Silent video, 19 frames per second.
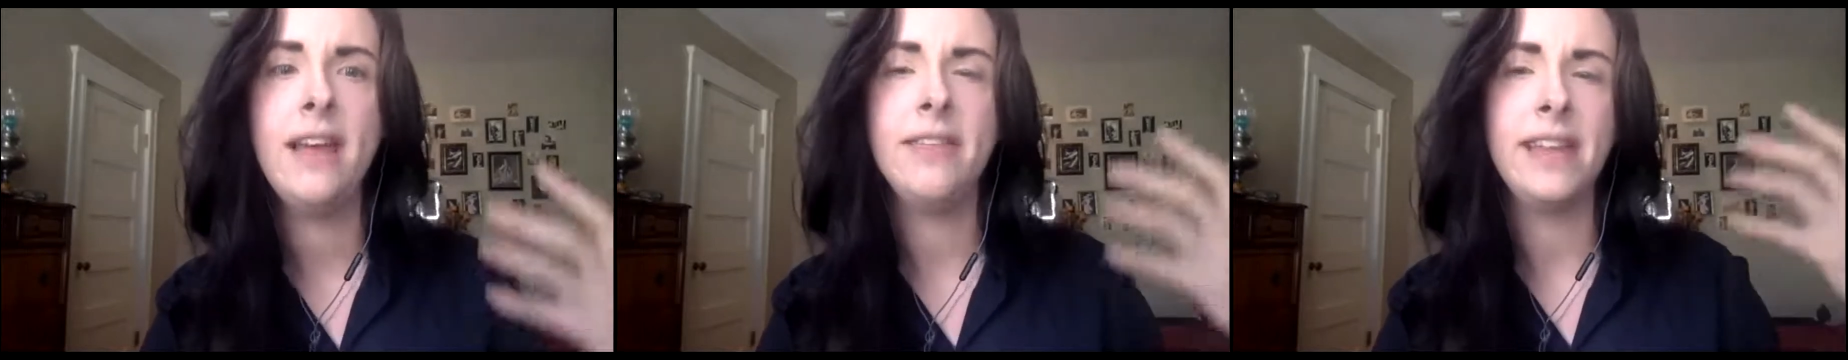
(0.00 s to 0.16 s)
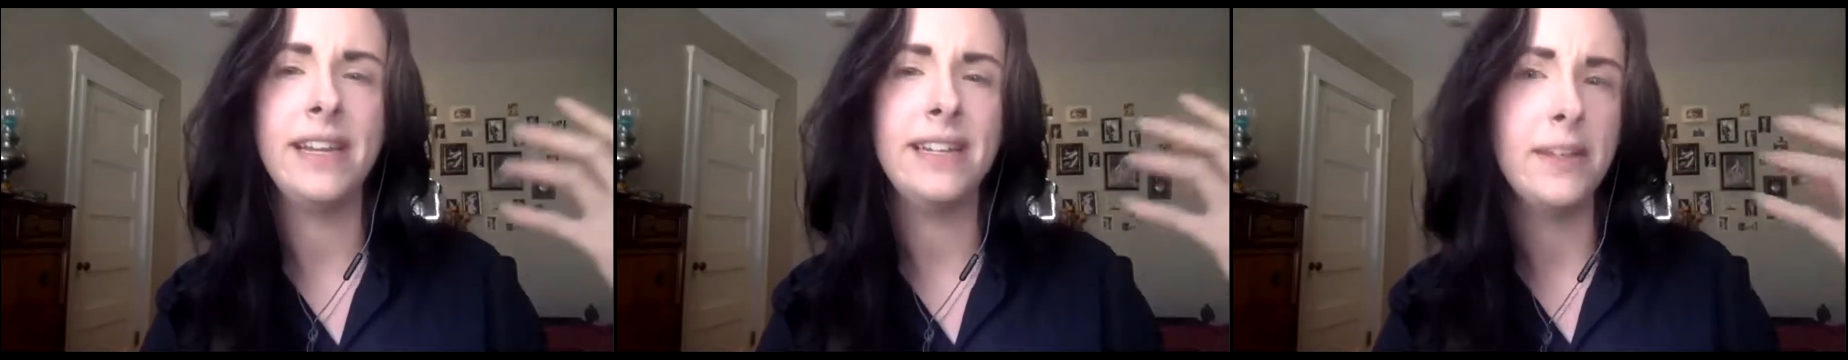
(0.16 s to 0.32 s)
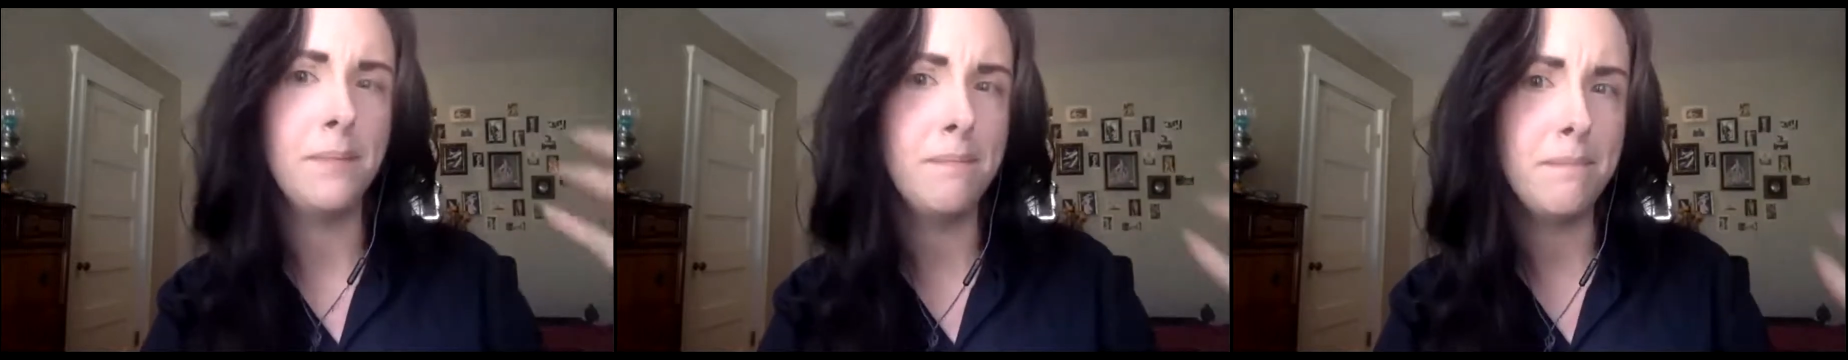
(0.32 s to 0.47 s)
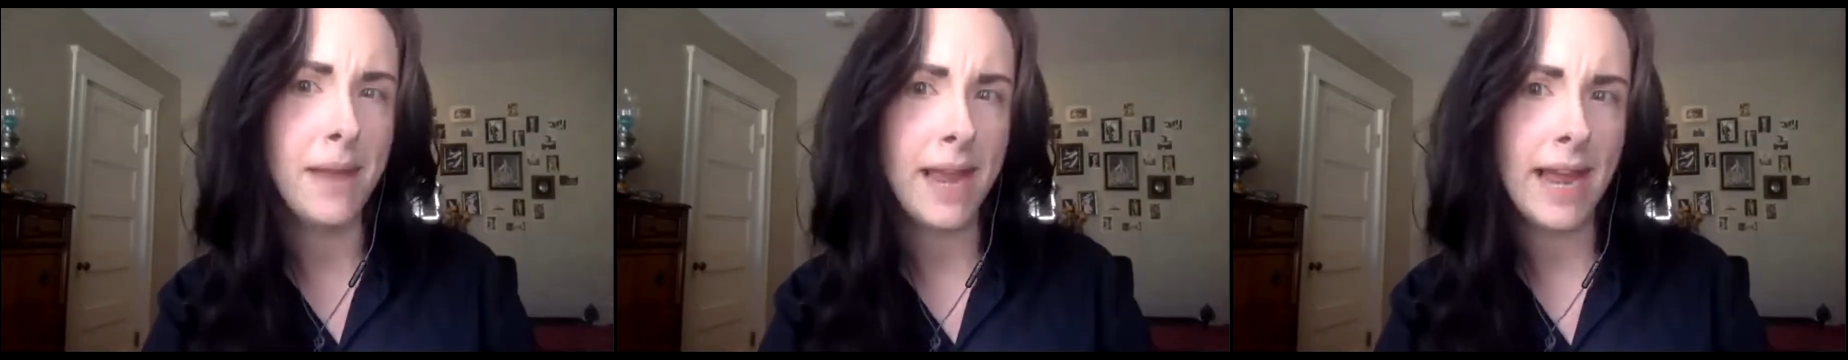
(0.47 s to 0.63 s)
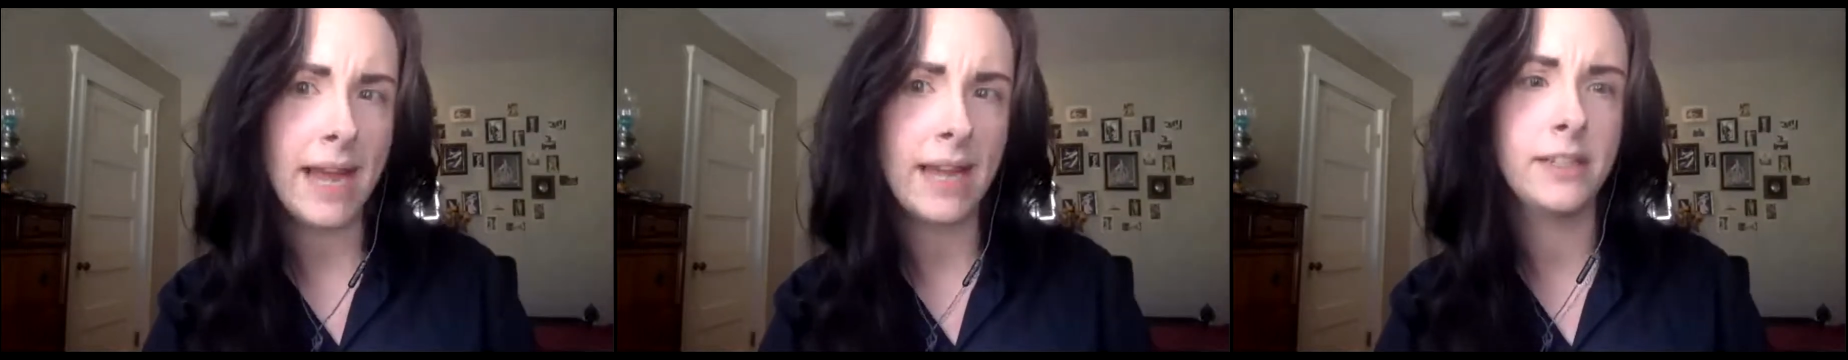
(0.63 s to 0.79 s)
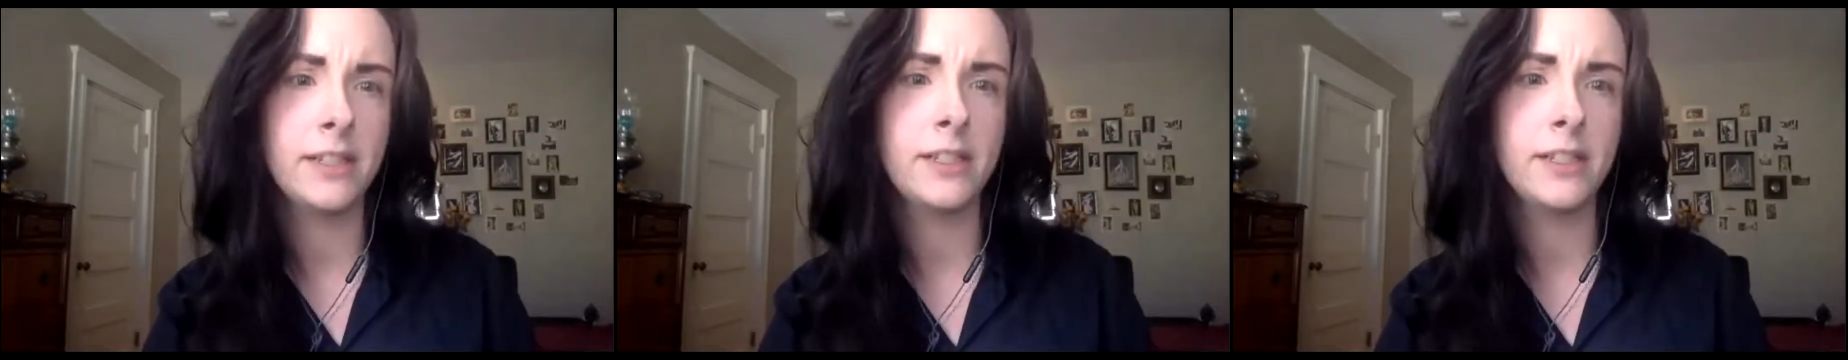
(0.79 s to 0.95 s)
They
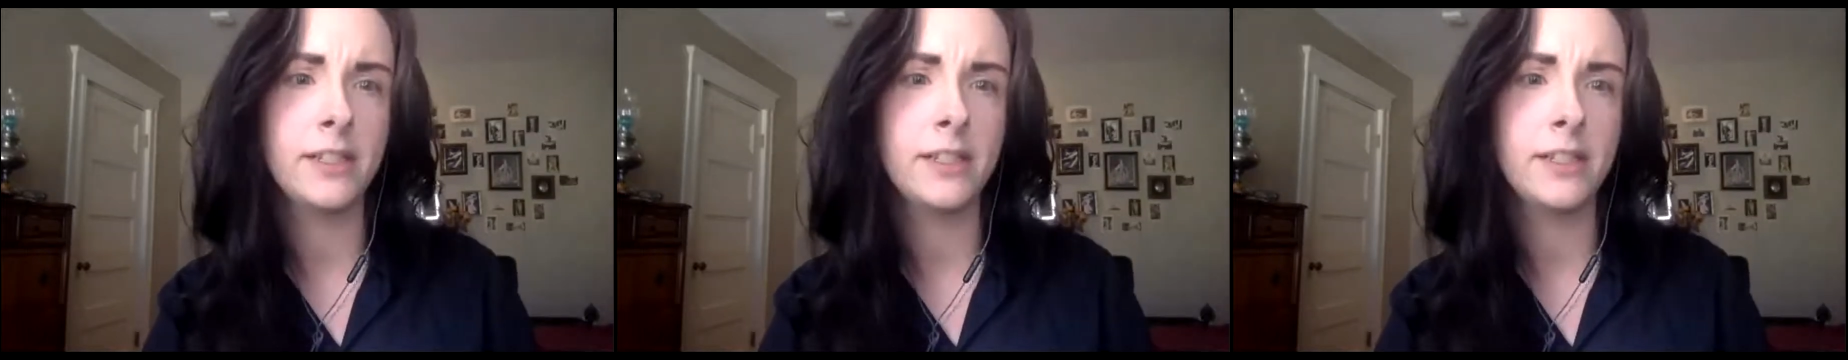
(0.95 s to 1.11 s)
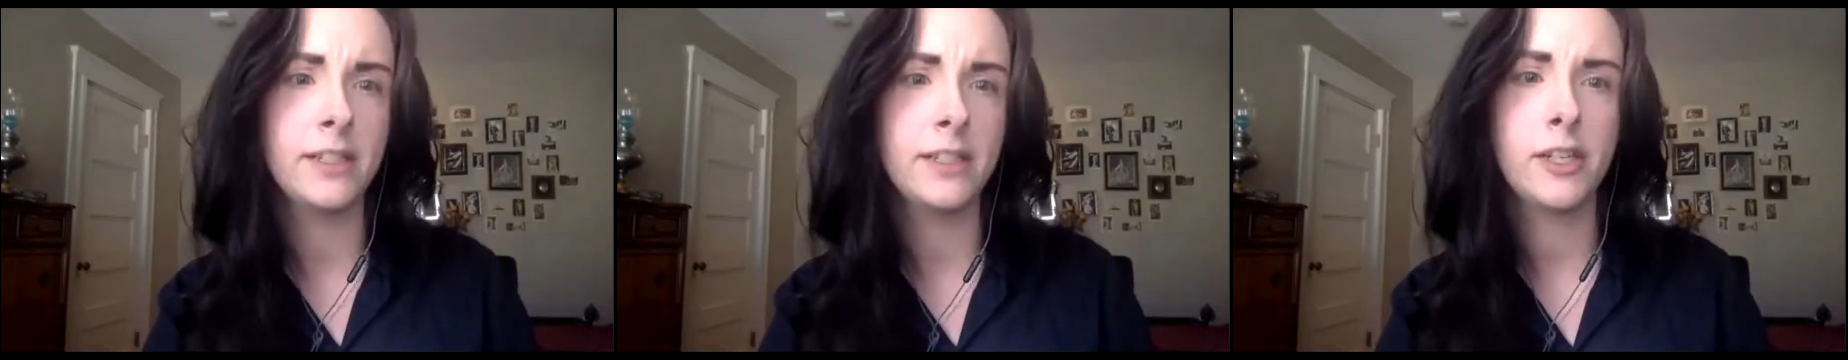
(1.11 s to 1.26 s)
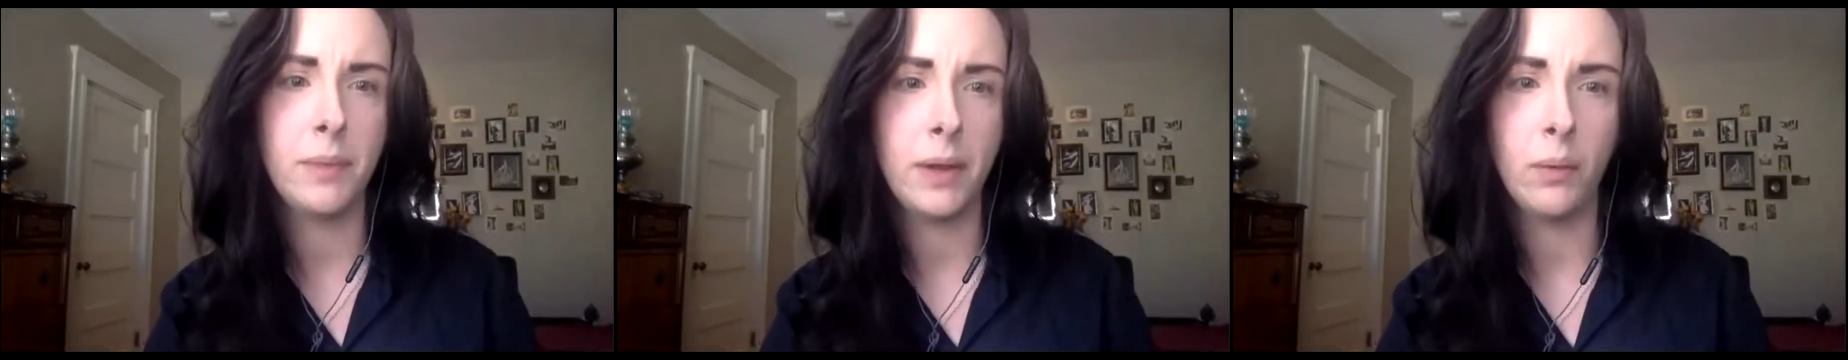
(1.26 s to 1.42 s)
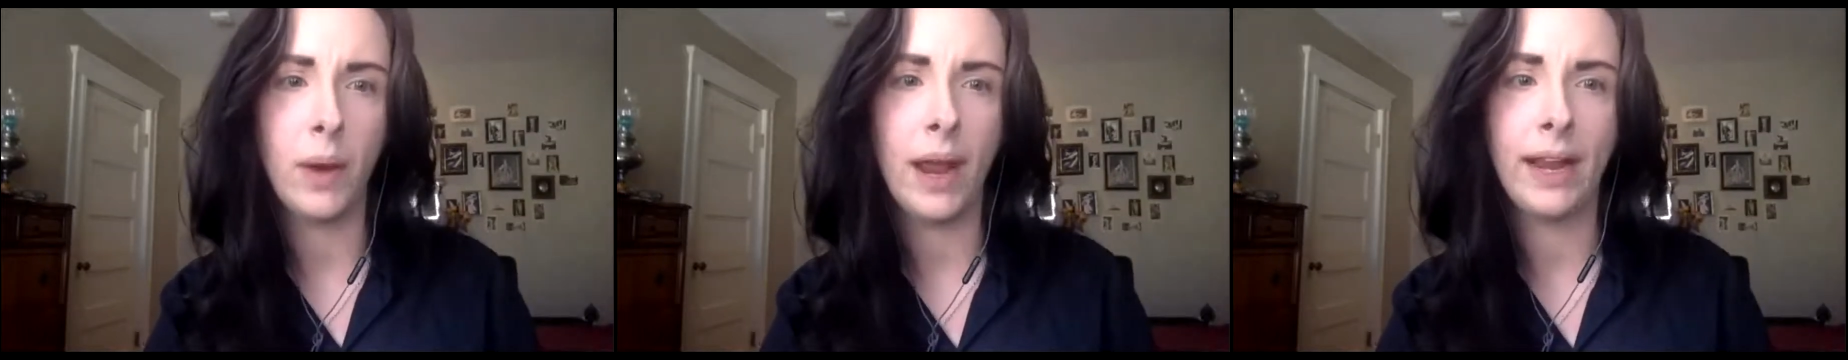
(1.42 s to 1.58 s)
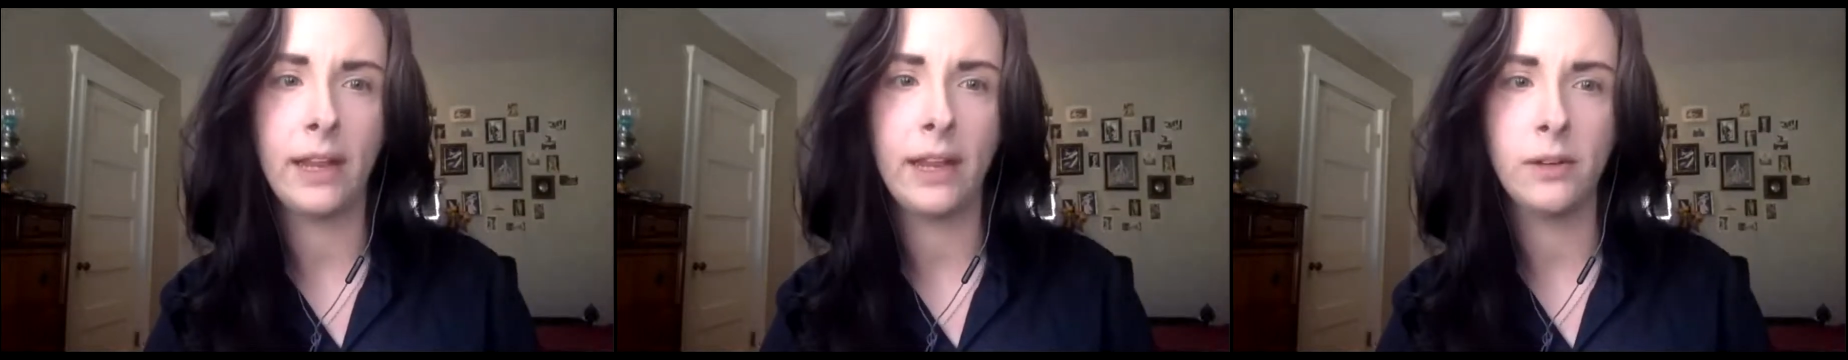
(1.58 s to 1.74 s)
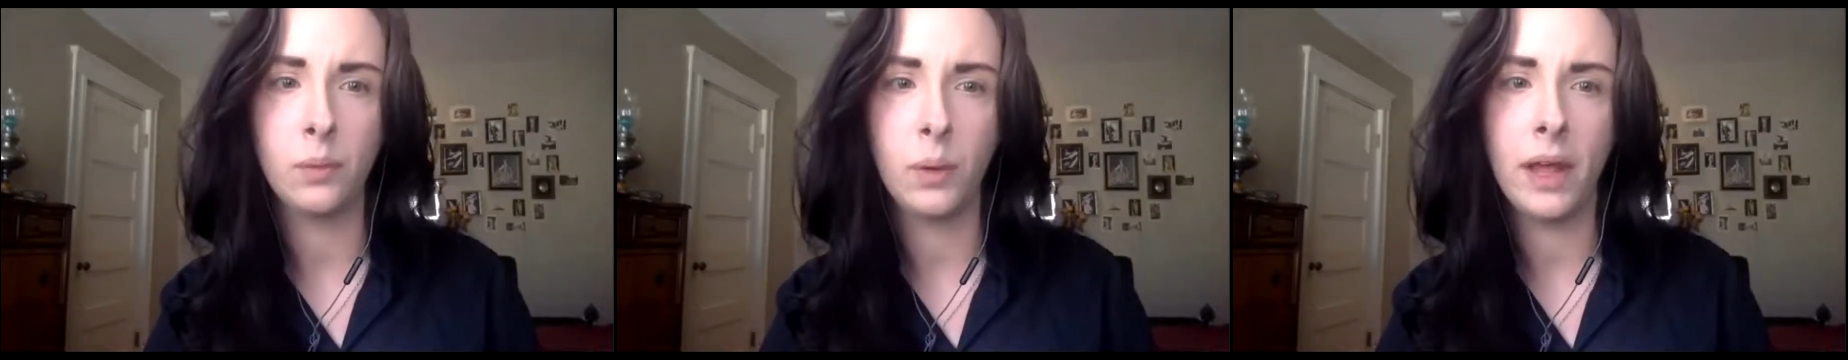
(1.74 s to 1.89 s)
demand to be
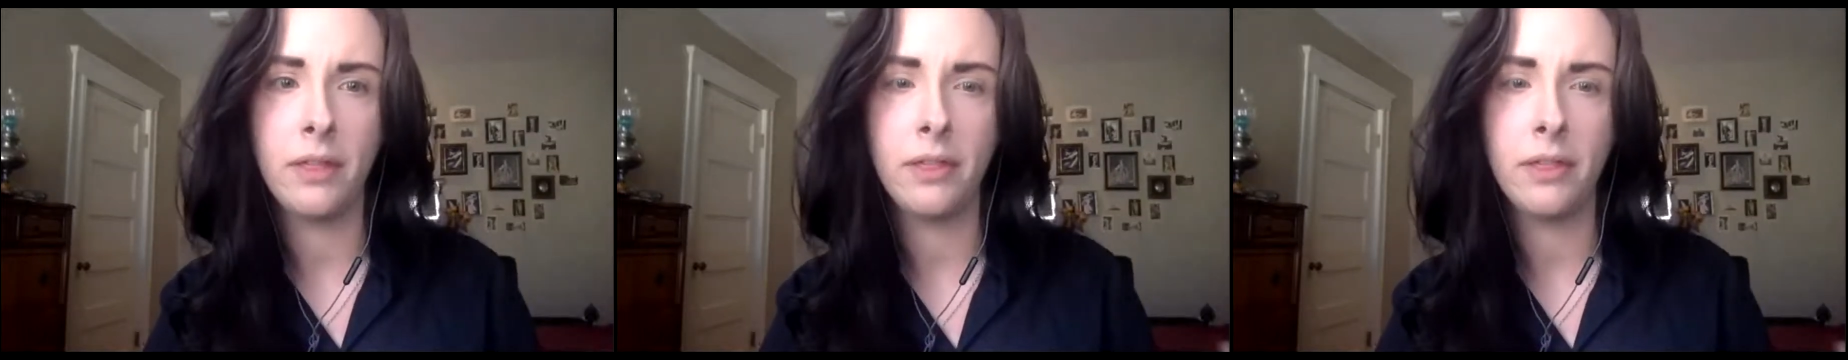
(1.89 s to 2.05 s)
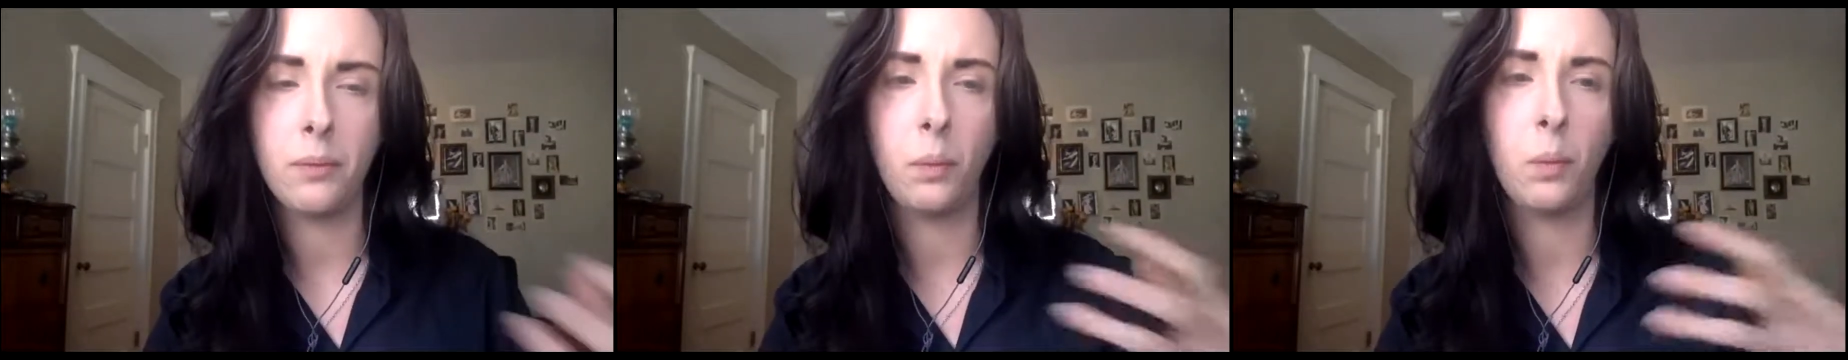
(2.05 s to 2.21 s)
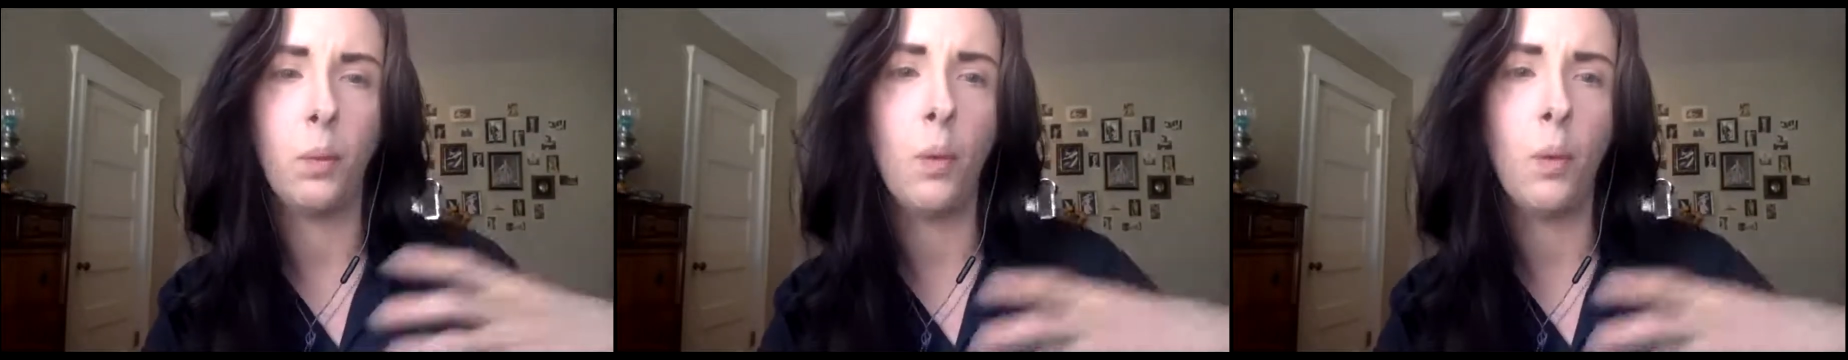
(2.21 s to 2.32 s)
reckoned with.